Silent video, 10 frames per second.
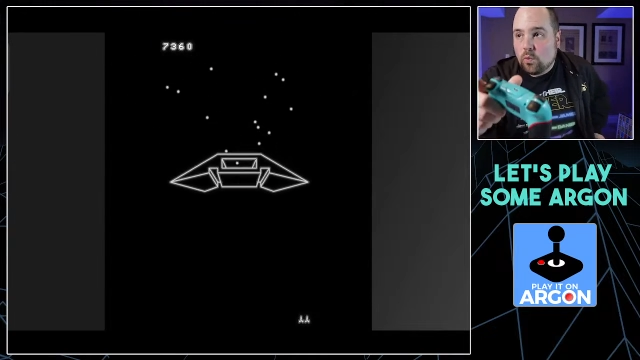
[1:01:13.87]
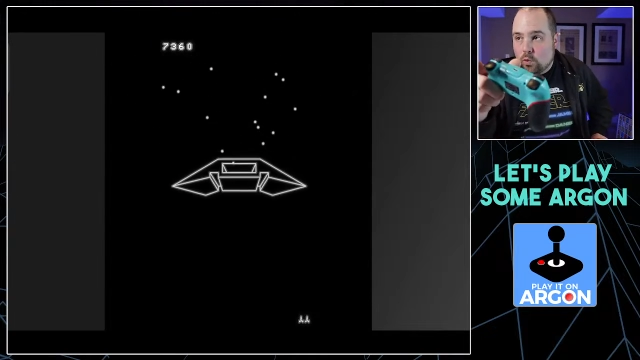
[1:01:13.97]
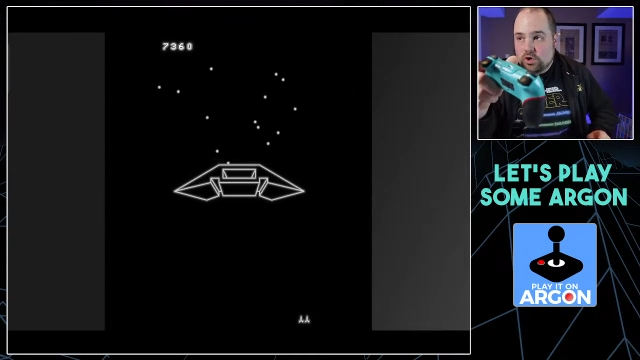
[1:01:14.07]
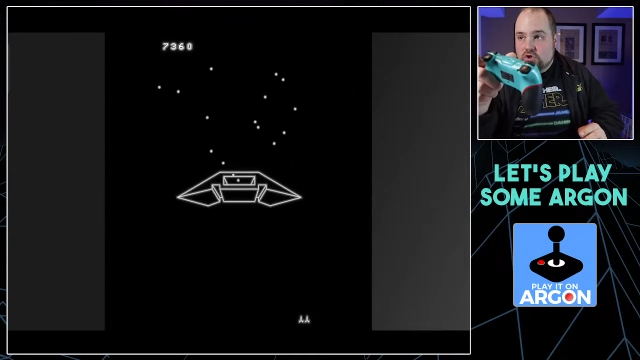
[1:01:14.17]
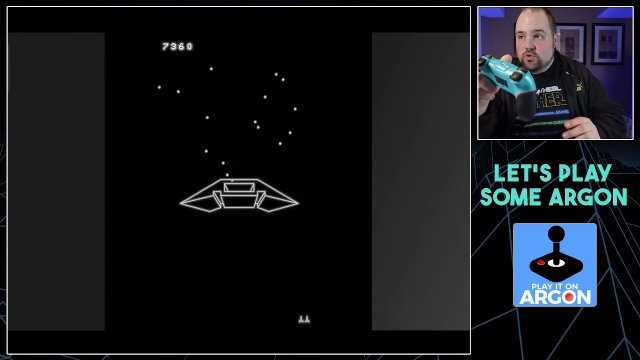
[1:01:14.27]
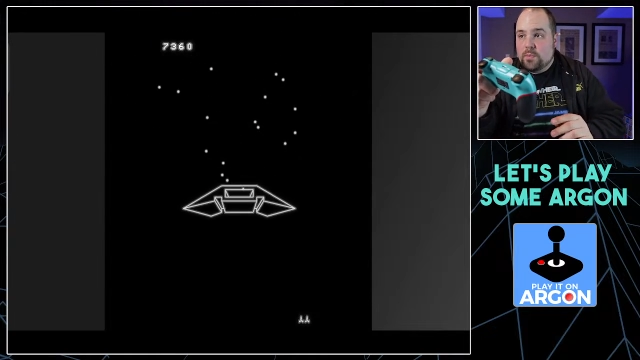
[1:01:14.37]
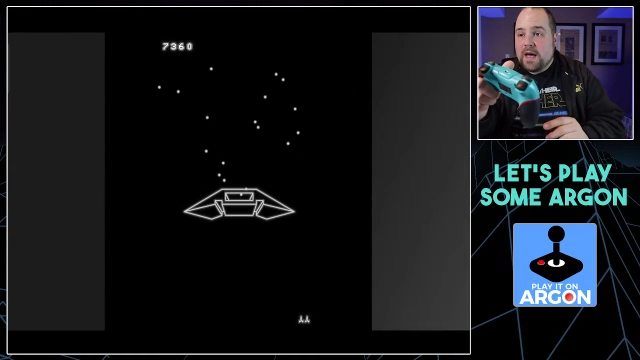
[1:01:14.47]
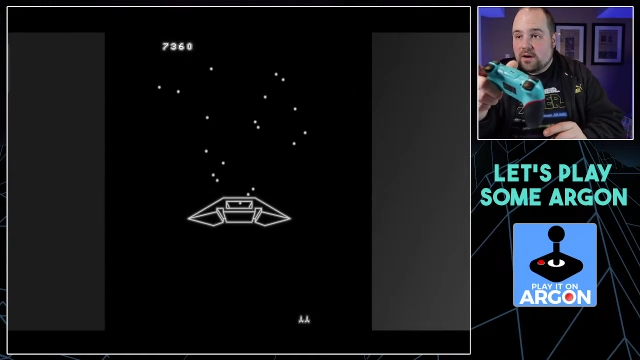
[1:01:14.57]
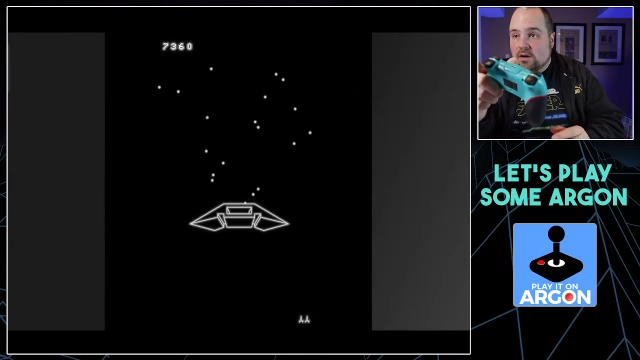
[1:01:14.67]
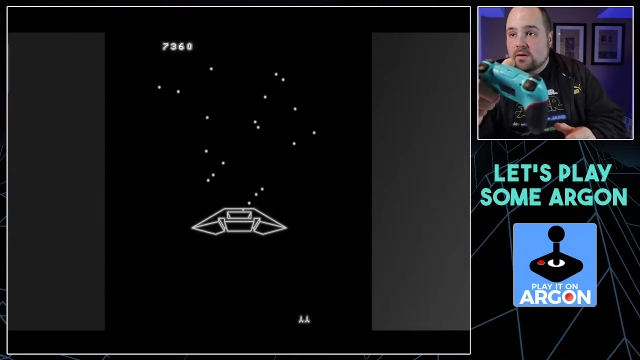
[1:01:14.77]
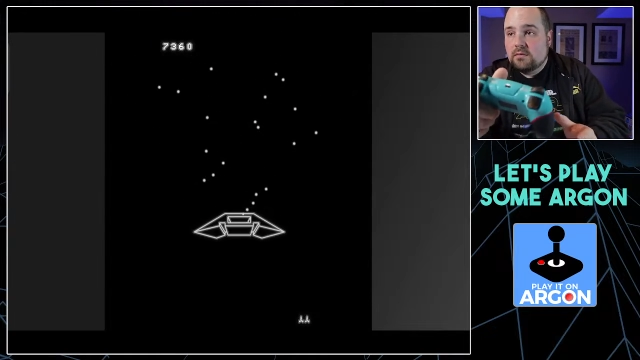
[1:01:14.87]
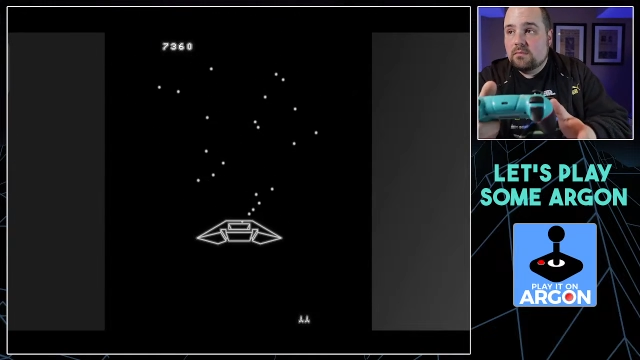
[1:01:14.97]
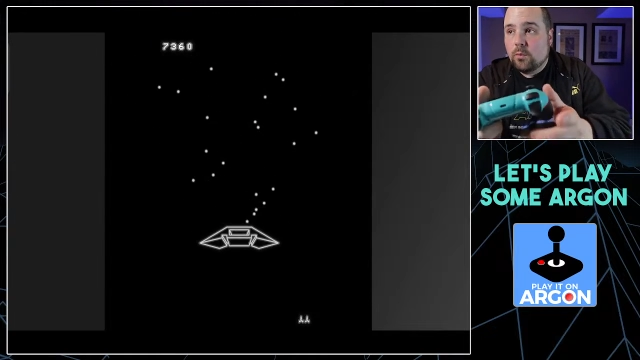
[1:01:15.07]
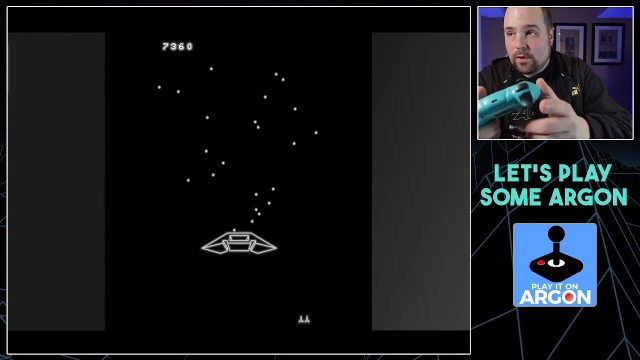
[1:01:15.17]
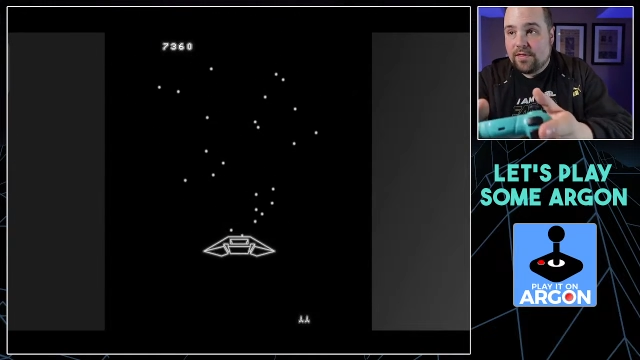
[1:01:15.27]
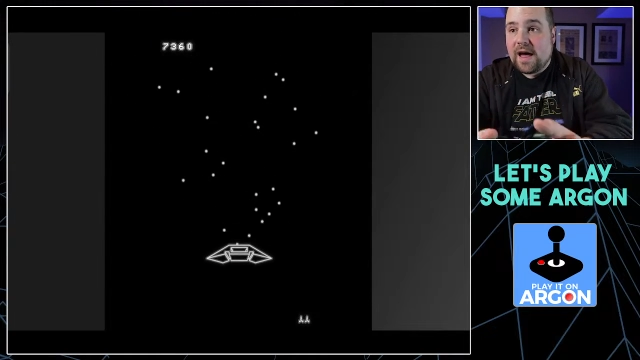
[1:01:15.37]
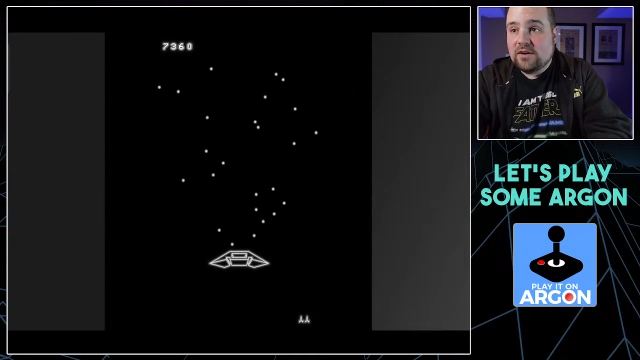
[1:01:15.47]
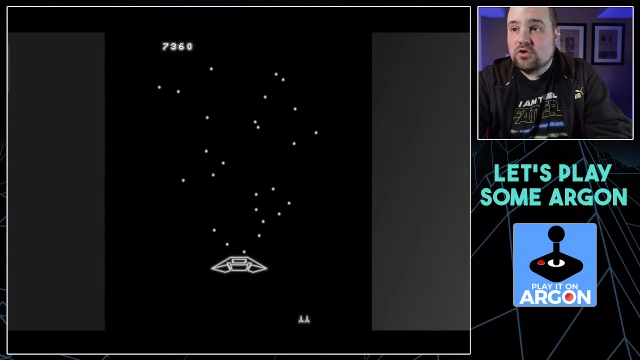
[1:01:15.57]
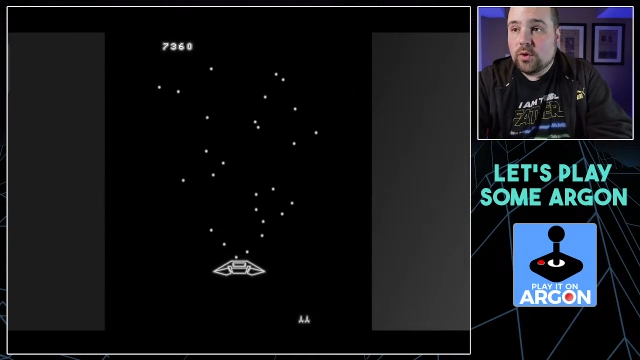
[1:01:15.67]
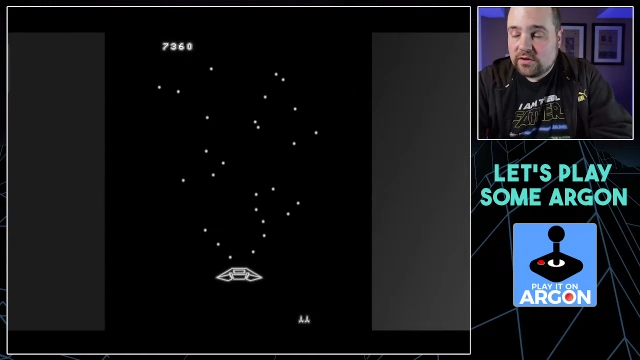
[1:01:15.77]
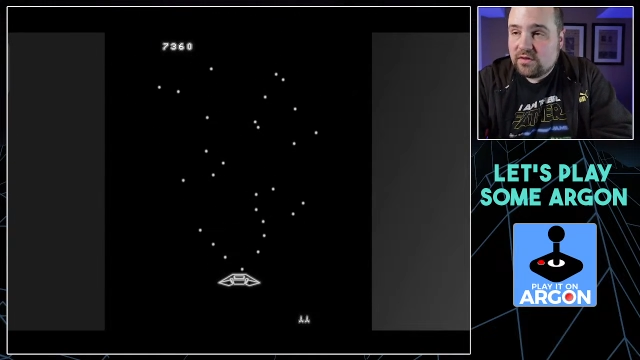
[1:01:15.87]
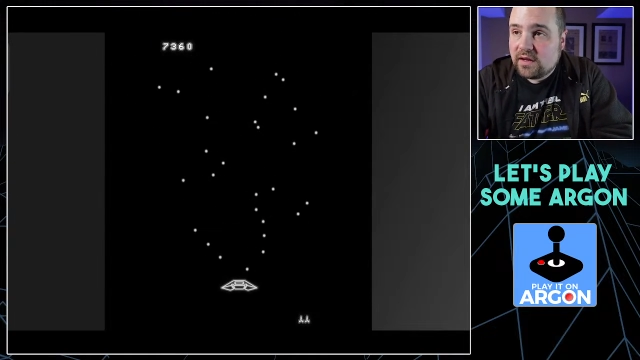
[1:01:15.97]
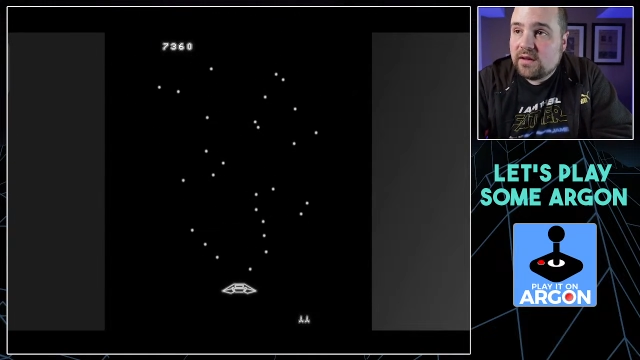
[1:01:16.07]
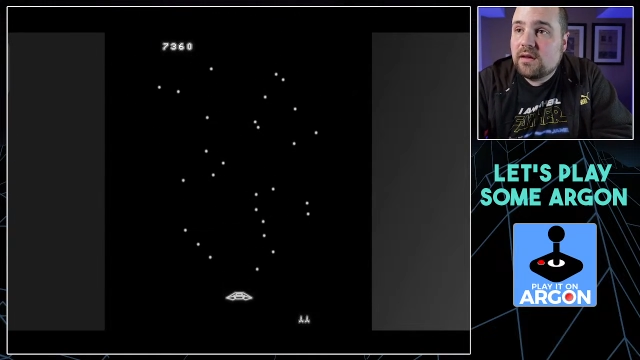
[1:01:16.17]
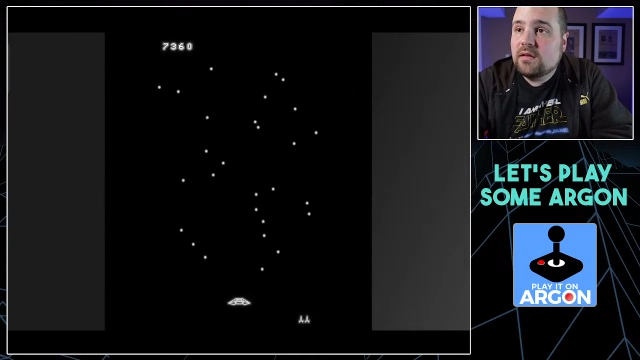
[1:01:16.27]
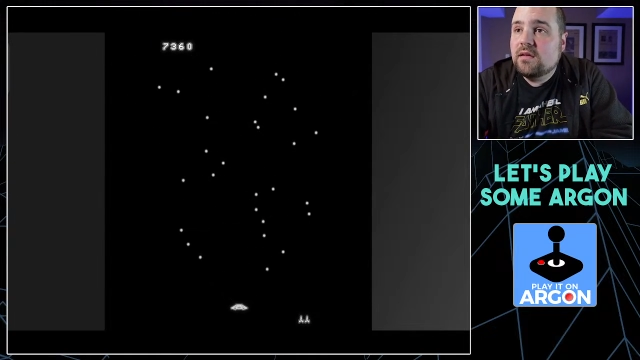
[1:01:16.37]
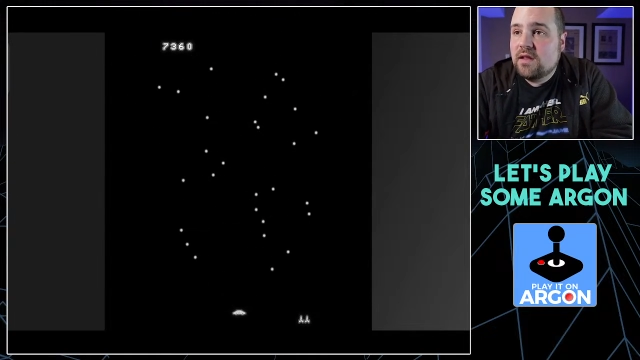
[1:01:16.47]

would do better with that joystick.